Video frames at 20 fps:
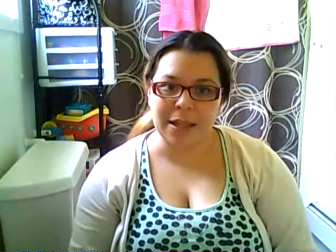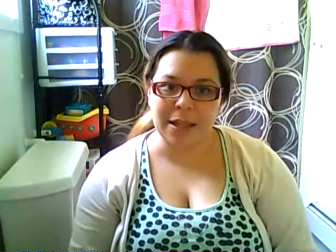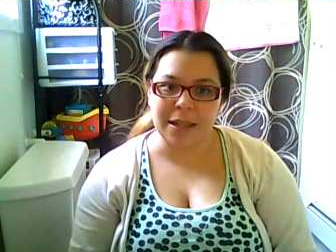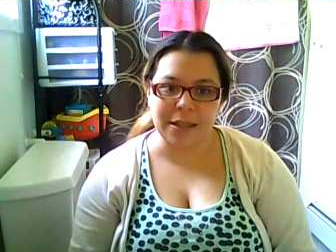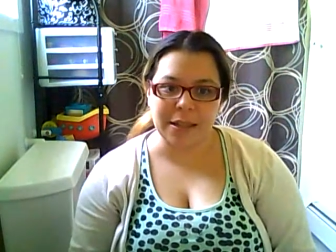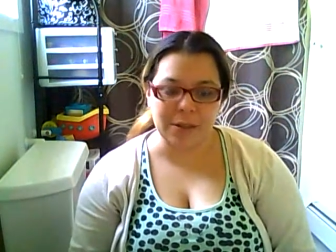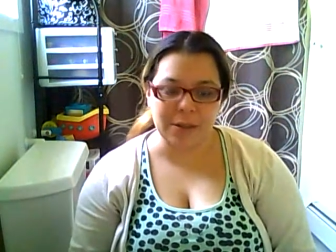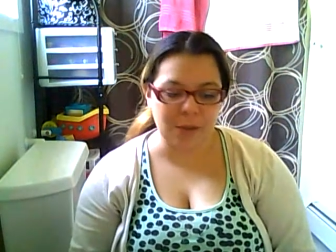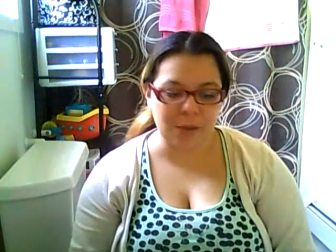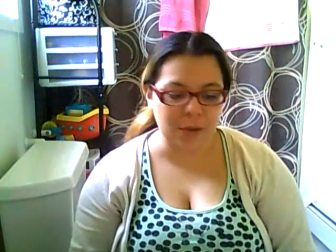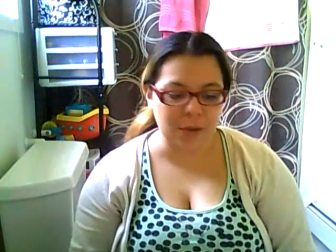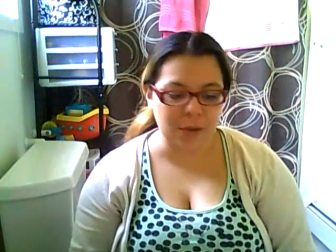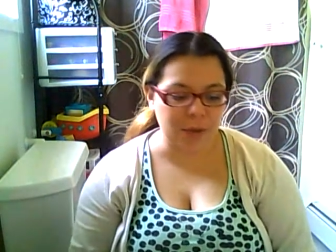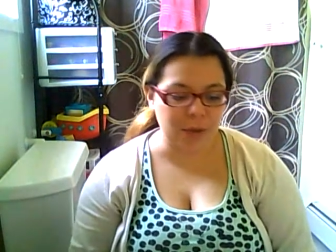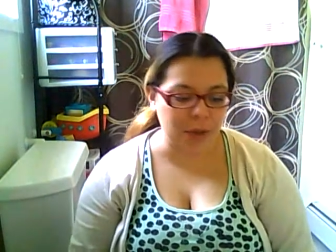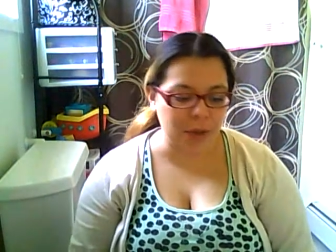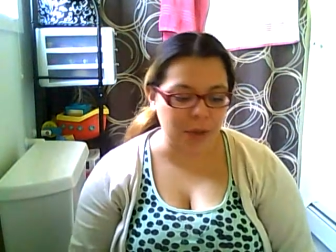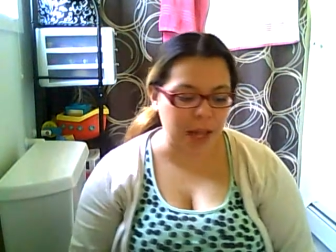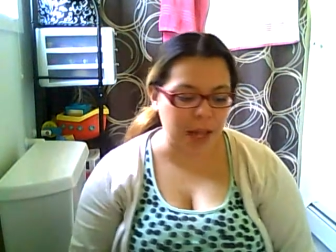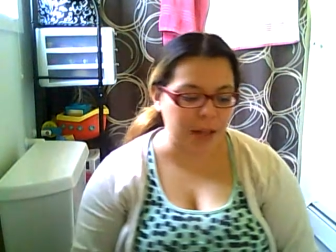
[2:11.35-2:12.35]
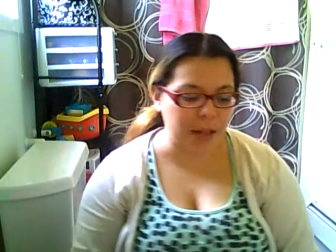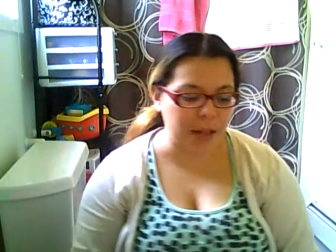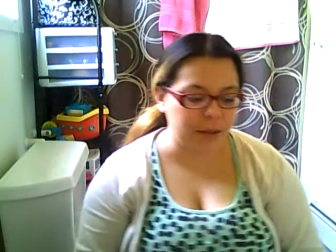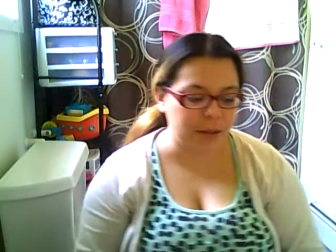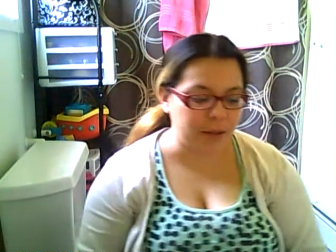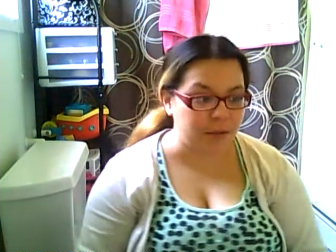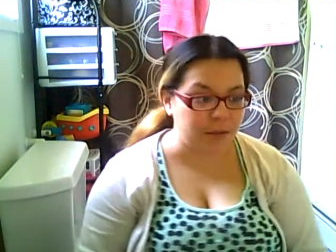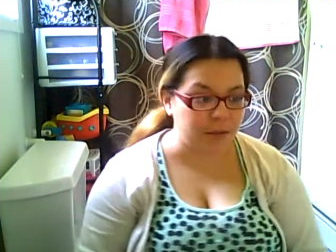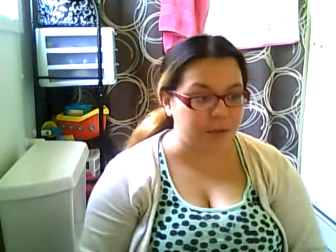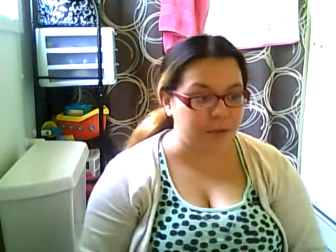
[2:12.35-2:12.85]
in
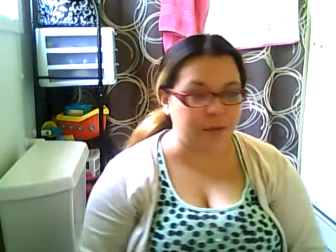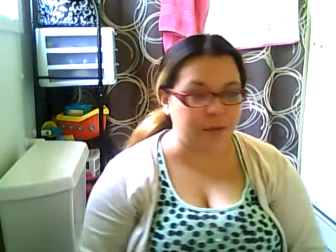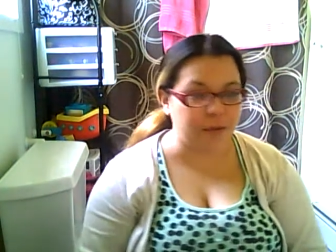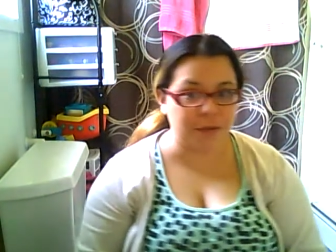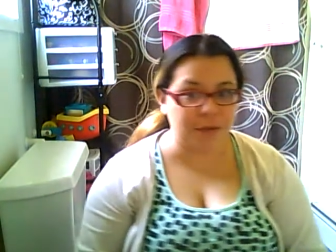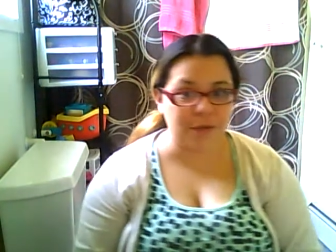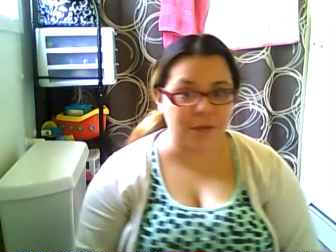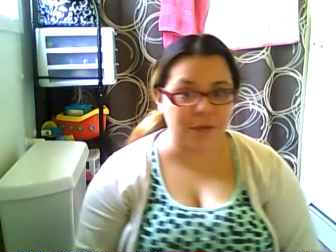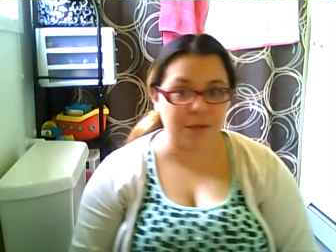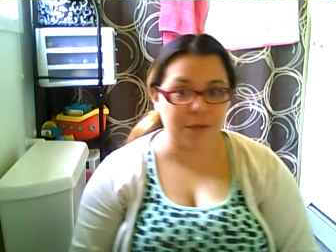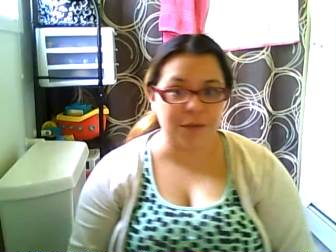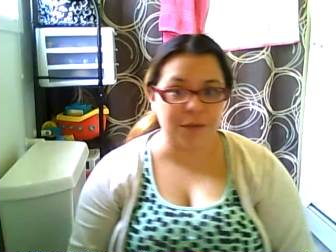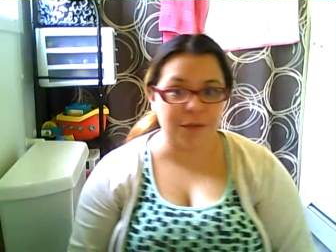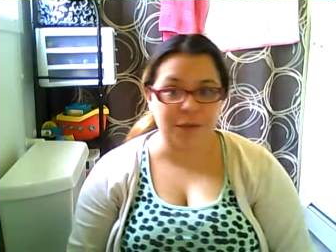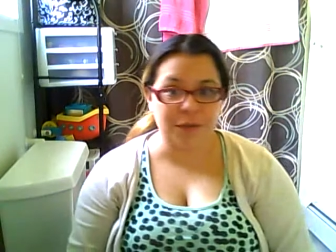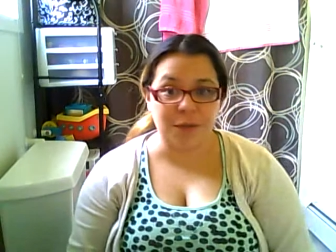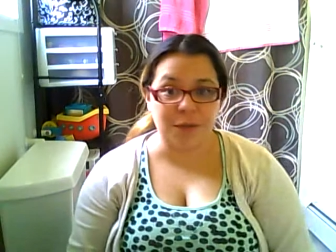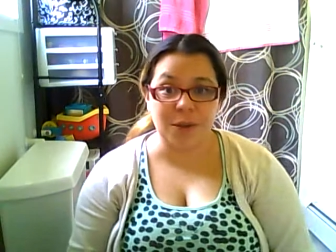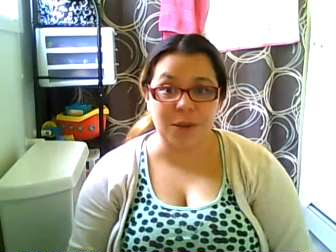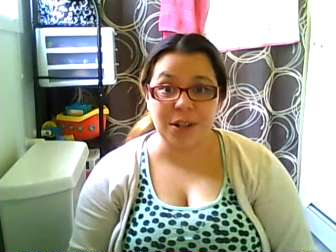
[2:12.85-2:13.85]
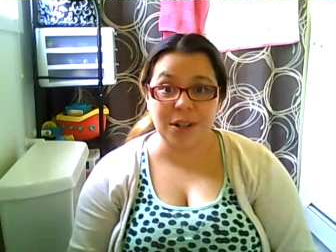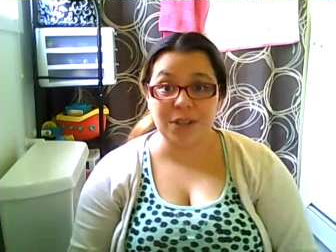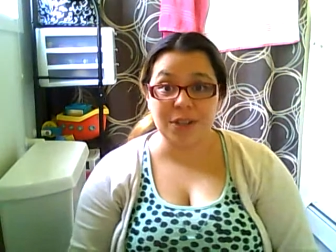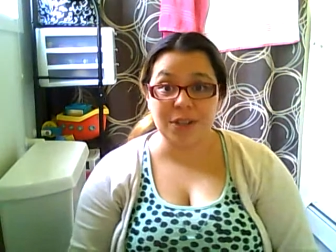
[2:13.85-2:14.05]
2004,